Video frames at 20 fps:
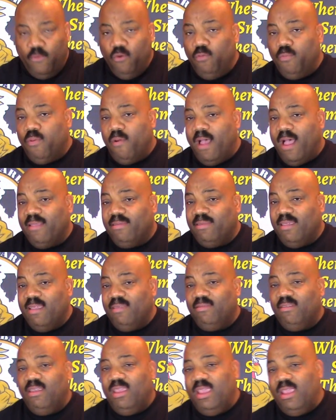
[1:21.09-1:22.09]
food
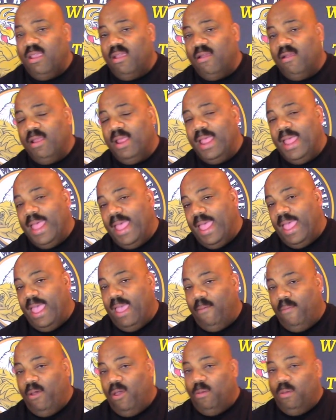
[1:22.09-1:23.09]
processor here
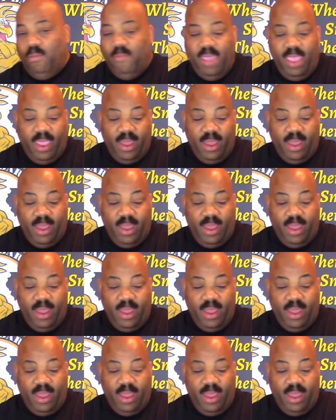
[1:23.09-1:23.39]
and we're going to